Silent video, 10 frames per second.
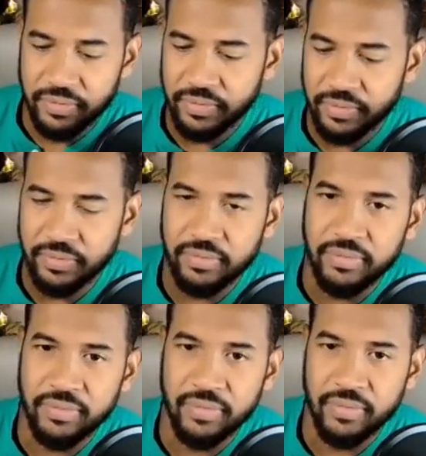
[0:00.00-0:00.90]

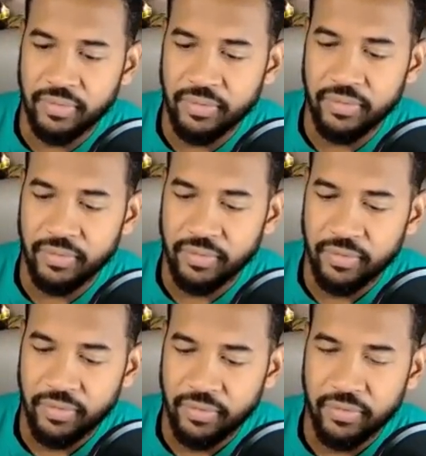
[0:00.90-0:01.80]

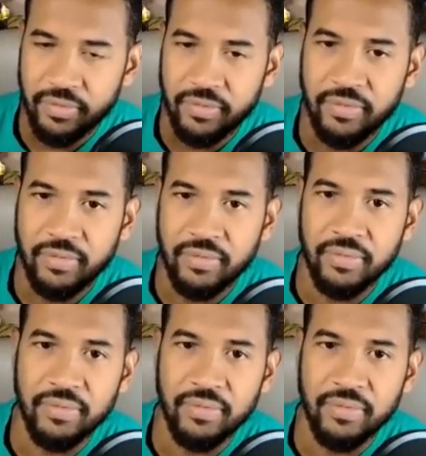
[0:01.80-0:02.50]
This person isn't speaking.